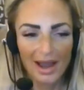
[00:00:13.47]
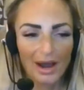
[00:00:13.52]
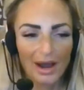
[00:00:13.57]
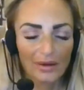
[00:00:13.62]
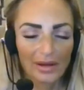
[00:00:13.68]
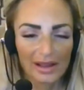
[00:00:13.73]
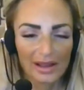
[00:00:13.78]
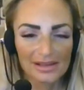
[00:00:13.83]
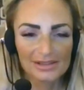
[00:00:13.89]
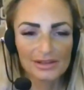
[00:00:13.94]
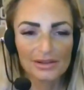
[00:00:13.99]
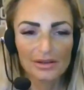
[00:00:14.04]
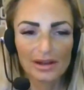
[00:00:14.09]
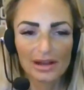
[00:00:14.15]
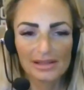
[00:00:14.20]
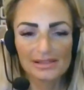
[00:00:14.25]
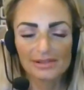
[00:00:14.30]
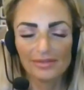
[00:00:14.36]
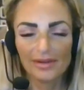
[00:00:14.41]
Okay. So
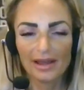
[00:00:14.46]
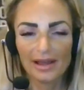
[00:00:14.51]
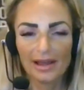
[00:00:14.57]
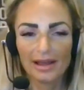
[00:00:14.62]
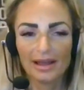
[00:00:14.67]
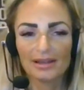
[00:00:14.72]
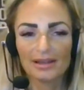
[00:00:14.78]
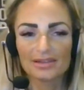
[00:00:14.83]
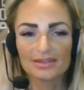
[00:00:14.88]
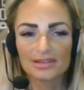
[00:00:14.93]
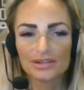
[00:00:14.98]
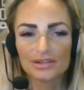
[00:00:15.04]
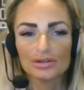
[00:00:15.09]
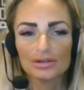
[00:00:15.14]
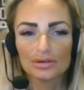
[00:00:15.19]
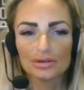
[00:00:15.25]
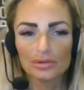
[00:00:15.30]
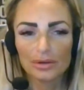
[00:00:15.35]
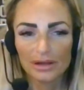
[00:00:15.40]
you guys have had
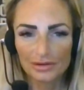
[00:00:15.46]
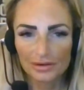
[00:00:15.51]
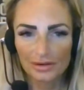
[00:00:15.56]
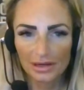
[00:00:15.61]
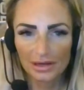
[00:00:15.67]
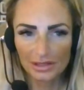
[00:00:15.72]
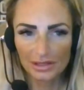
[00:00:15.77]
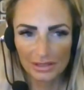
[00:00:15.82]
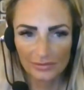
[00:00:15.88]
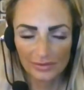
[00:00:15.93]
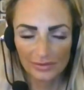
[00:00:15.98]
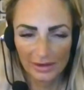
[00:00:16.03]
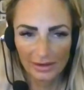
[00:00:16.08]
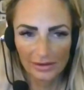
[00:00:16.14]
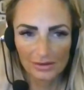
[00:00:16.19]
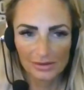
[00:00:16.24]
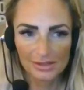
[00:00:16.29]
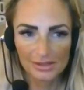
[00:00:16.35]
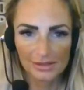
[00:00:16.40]
two introduction
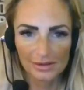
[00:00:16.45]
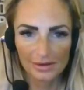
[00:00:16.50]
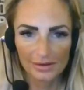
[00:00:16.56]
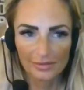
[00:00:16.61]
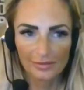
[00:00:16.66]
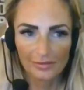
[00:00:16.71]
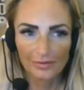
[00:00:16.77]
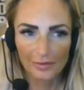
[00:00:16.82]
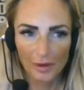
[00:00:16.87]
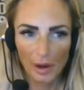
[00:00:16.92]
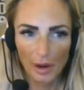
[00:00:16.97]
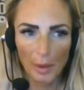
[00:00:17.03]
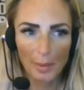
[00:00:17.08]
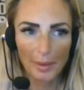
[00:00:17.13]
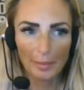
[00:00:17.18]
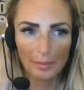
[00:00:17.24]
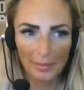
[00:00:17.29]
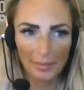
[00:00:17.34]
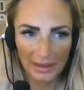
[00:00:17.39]
videos
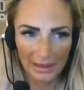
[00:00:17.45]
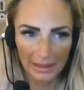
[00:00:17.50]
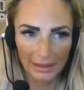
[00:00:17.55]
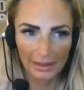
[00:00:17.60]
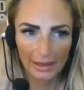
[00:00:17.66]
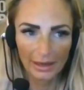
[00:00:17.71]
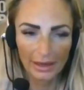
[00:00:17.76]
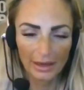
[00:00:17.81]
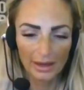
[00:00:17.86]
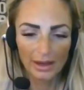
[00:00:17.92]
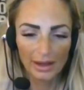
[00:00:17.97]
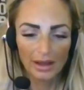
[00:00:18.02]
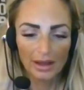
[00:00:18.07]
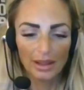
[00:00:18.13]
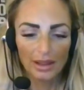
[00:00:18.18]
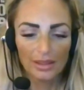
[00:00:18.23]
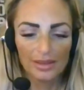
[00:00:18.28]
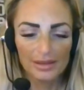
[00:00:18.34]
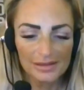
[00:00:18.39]
from me.
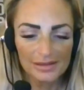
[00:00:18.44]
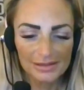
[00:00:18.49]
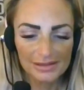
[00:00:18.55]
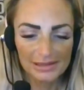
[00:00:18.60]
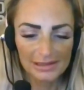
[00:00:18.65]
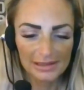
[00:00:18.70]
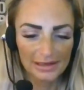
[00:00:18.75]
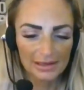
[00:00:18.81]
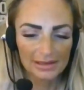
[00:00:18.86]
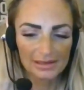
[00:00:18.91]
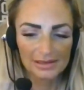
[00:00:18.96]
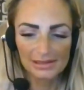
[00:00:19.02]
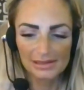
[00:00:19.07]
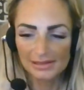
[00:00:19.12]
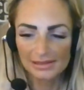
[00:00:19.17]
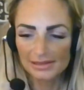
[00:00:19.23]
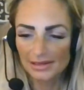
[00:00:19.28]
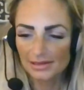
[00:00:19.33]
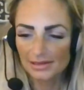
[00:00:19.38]
This
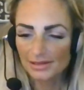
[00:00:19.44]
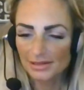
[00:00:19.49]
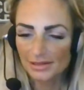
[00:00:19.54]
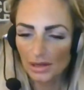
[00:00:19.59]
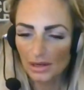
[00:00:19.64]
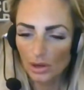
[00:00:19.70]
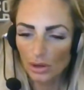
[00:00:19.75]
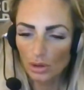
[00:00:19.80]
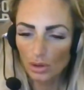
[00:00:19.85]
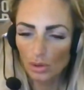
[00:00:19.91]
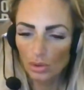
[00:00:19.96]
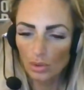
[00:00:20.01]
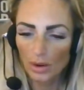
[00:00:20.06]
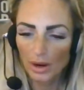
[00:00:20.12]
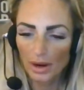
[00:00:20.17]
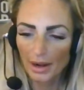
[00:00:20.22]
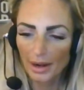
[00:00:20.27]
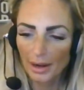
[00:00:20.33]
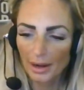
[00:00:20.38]
is
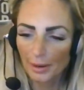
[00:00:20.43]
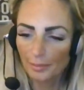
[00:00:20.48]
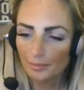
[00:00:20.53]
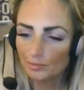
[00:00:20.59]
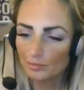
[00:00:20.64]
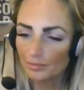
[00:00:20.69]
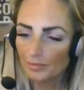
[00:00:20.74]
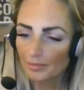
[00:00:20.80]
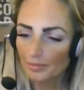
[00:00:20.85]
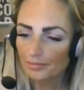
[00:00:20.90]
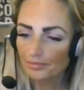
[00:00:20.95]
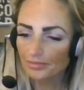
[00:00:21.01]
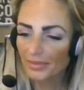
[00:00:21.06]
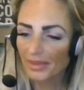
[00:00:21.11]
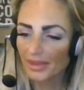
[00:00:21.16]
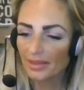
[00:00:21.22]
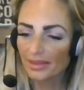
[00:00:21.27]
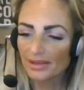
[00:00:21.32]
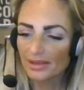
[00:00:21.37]
so,
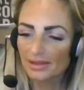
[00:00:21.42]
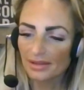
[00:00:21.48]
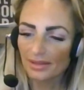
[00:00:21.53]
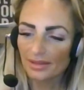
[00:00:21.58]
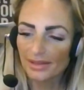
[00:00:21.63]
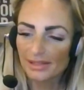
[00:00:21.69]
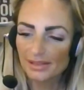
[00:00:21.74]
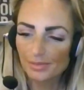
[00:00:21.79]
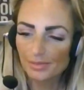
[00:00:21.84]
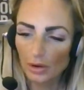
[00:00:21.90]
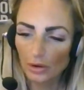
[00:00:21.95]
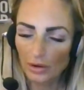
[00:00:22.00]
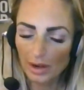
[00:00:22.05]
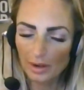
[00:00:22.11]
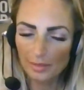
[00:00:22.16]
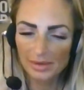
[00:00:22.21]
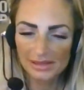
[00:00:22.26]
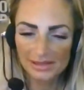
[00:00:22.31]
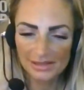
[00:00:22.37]
this
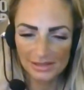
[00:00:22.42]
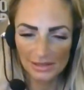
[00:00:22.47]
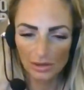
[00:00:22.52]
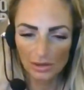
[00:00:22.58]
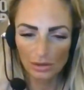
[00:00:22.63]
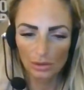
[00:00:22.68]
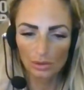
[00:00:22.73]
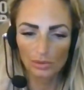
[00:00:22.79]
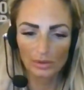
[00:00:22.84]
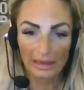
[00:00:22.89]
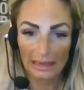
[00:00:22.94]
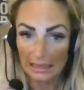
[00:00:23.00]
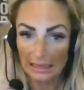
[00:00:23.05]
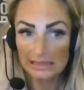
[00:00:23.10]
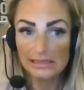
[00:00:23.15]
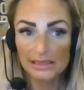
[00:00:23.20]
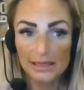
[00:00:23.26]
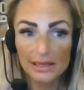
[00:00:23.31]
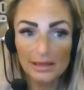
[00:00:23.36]
program is so
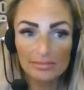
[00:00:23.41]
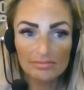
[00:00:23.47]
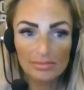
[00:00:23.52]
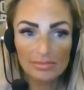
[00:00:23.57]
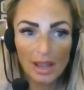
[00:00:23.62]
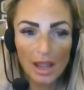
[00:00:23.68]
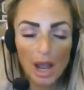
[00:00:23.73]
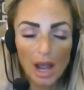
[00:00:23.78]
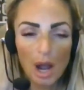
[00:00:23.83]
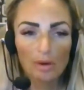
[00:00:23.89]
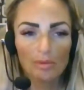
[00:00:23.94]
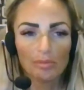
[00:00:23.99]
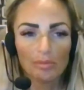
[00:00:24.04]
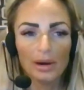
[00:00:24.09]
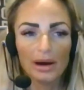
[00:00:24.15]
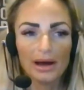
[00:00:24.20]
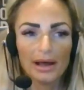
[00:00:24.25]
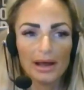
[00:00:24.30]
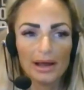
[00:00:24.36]
easy,
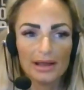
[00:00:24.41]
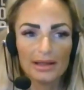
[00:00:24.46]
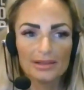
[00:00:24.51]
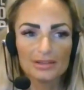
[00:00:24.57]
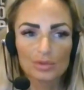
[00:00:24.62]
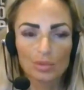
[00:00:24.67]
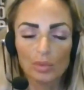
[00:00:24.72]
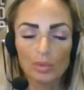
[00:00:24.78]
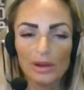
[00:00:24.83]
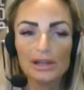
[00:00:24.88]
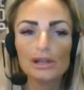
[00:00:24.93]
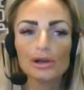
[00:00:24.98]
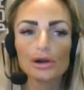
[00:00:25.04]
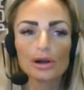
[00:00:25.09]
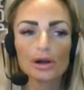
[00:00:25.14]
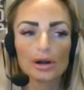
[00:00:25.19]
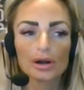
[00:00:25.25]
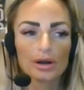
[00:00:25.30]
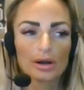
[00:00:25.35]
but when
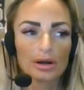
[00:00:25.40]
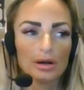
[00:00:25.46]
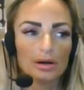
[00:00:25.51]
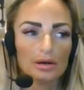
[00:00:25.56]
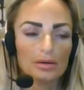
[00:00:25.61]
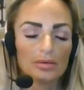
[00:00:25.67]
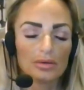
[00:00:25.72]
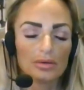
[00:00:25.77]
you're